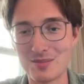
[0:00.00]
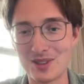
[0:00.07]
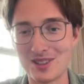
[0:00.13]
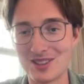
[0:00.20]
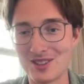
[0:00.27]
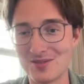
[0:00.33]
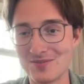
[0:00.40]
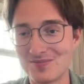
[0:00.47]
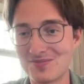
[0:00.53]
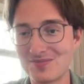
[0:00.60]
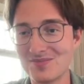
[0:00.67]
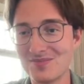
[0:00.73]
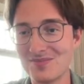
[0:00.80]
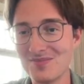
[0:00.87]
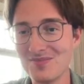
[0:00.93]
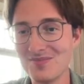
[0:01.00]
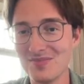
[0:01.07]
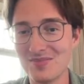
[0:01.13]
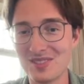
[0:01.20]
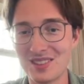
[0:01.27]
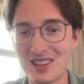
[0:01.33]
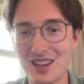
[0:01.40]
But
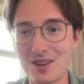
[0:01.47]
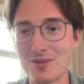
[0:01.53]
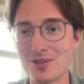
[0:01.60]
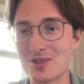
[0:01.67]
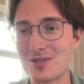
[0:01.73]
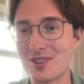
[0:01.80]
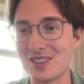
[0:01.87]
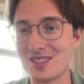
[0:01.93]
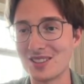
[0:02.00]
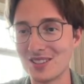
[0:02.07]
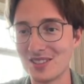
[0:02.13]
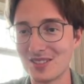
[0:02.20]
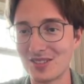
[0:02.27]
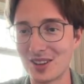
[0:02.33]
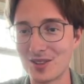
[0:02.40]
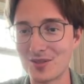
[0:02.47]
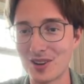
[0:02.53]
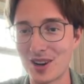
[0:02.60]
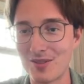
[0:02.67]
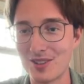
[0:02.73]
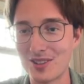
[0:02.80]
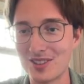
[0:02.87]
yeah, it was great. Thanks for
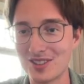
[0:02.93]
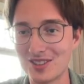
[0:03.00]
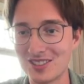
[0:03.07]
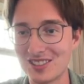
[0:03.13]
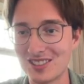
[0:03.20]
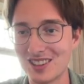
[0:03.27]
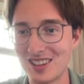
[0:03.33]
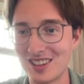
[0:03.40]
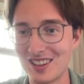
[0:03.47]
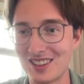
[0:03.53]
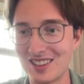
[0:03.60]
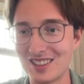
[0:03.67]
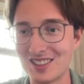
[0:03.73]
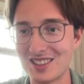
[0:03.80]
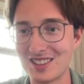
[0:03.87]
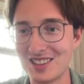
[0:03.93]
having you. And